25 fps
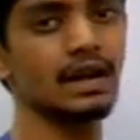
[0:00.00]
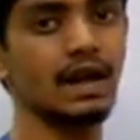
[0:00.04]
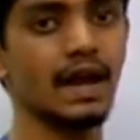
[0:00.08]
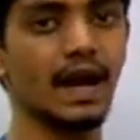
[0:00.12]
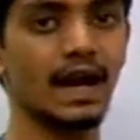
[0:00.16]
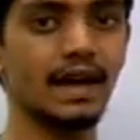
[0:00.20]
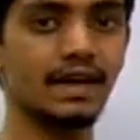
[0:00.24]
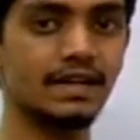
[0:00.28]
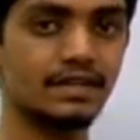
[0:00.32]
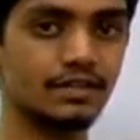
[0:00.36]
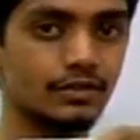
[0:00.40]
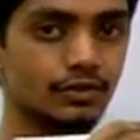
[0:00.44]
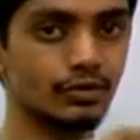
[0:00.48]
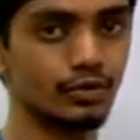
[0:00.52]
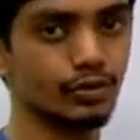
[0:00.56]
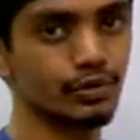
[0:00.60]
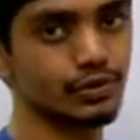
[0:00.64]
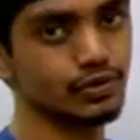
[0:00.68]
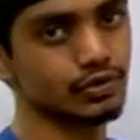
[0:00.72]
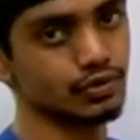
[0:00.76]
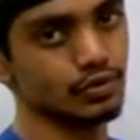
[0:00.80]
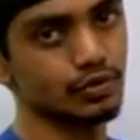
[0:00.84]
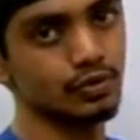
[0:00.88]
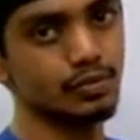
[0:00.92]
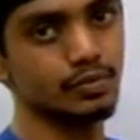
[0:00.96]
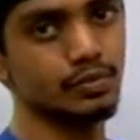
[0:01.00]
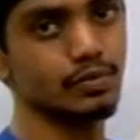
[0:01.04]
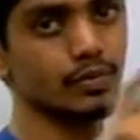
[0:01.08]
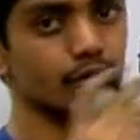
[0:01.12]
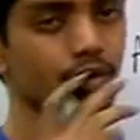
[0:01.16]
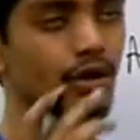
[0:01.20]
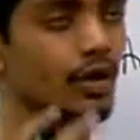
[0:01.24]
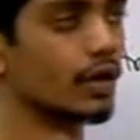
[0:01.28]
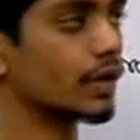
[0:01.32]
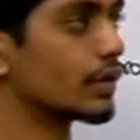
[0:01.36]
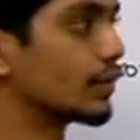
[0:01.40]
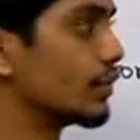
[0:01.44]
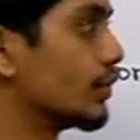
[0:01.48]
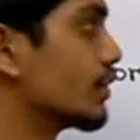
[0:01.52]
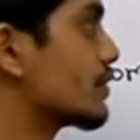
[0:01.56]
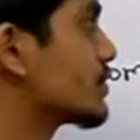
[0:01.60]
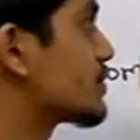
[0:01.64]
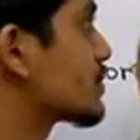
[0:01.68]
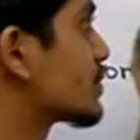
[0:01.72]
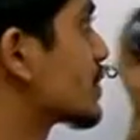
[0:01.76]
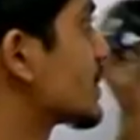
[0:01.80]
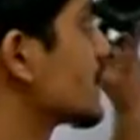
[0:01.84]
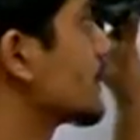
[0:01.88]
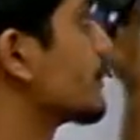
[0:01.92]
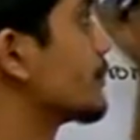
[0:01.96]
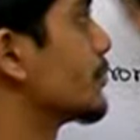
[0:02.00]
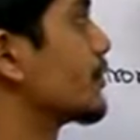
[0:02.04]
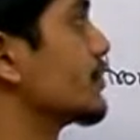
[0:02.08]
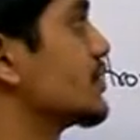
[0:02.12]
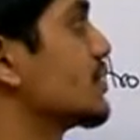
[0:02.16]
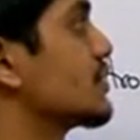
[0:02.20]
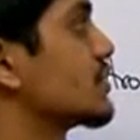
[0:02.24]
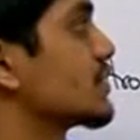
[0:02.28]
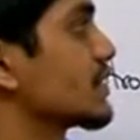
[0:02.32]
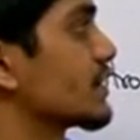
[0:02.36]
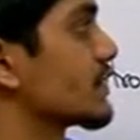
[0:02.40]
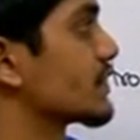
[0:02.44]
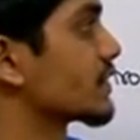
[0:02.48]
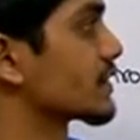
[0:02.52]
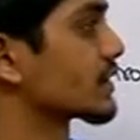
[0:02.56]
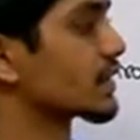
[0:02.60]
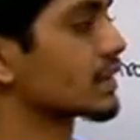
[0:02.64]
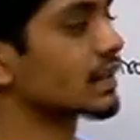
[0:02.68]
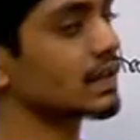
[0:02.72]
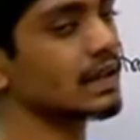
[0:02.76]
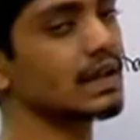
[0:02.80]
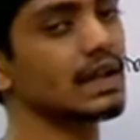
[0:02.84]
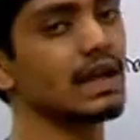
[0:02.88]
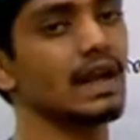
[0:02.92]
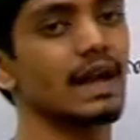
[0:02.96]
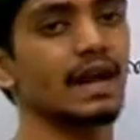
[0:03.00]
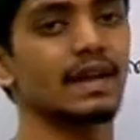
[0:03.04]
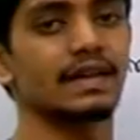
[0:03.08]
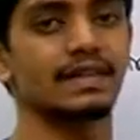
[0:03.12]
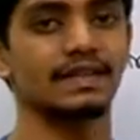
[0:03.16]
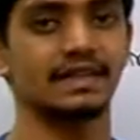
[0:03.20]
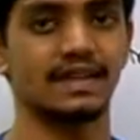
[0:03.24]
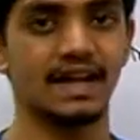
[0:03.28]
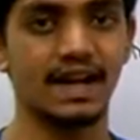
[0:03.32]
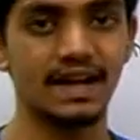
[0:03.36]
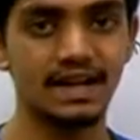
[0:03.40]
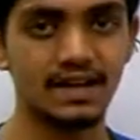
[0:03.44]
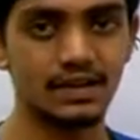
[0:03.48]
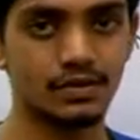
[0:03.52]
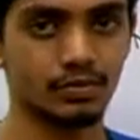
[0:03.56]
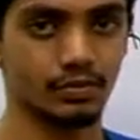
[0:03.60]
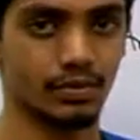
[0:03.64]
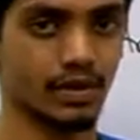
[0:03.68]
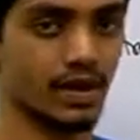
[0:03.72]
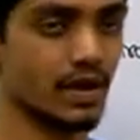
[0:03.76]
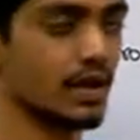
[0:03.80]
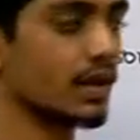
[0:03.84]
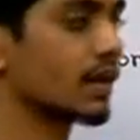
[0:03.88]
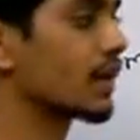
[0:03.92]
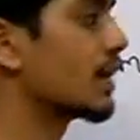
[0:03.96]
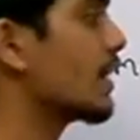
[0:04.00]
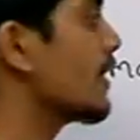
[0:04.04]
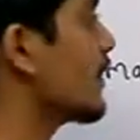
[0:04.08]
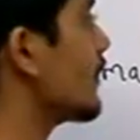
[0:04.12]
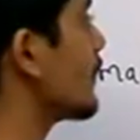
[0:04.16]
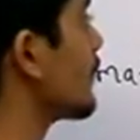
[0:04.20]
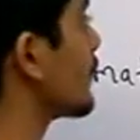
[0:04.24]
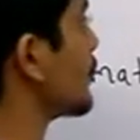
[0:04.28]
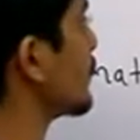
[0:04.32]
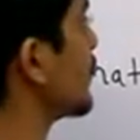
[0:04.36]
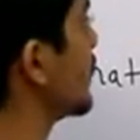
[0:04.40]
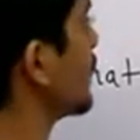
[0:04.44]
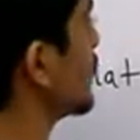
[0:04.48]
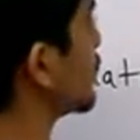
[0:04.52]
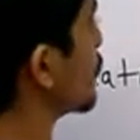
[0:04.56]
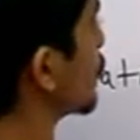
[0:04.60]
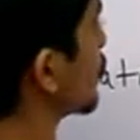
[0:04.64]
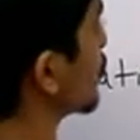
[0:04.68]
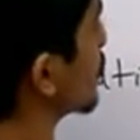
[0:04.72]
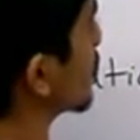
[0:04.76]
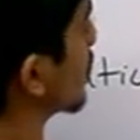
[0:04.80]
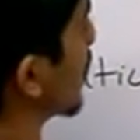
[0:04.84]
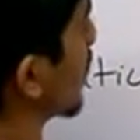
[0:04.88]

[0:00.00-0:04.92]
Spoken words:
at those two or those three positions, and that is why we don't